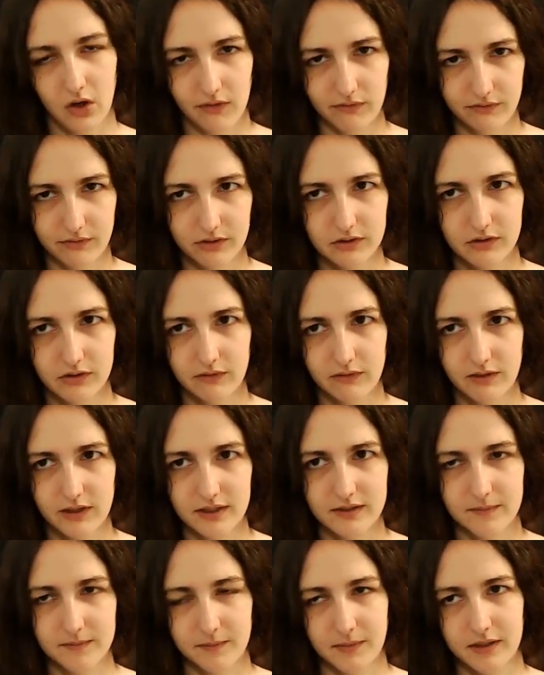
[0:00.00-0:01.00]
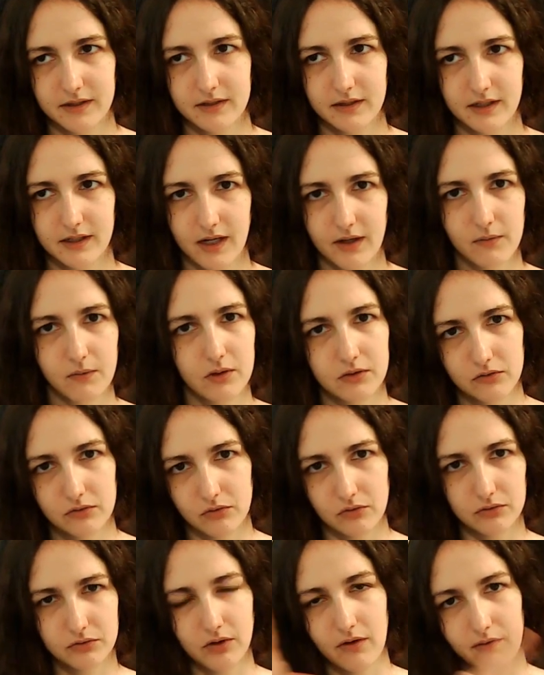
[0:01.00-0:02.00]
comfortably spend the night while
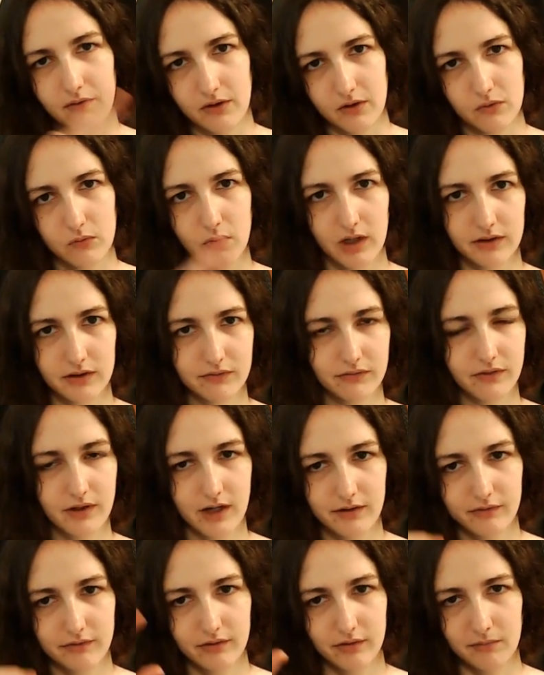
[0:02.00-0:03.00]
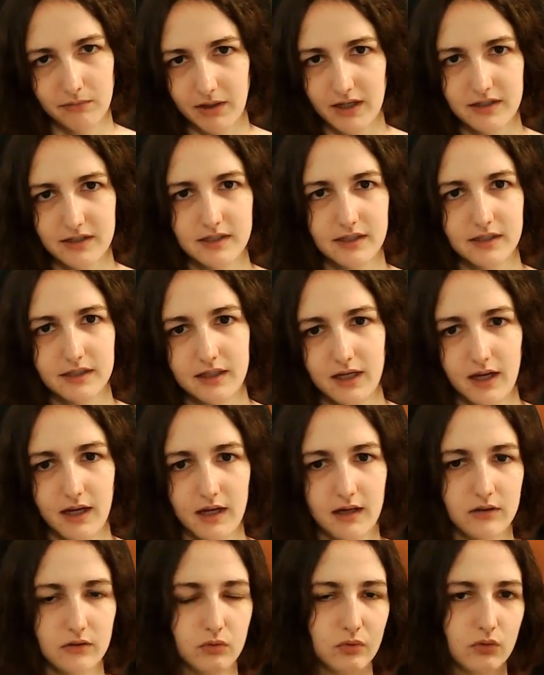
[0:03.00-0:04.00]
you're traveling quite far from like city
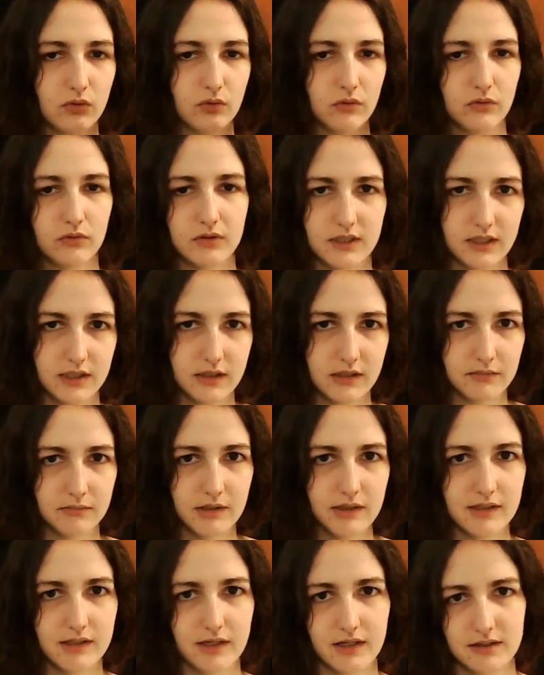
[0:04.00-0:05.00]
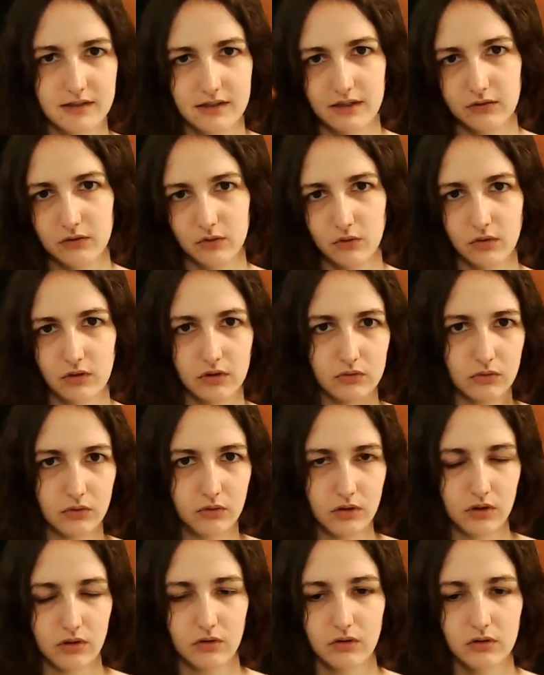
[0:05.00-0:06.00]
A to city B, let's say Tokyo
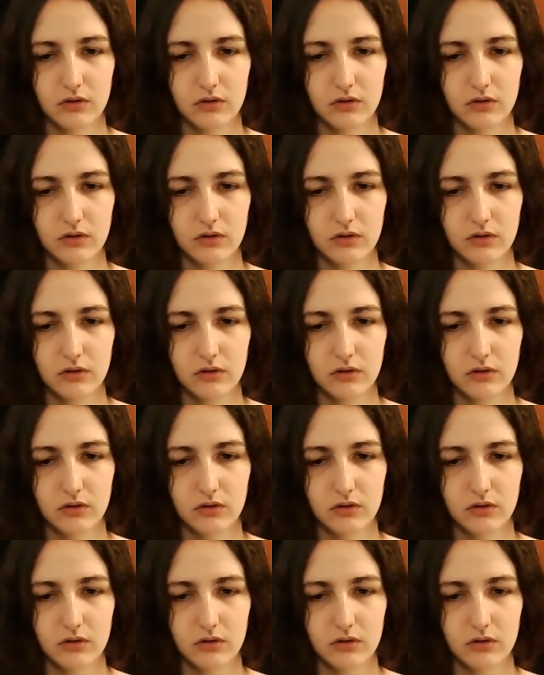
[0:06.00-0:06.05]
to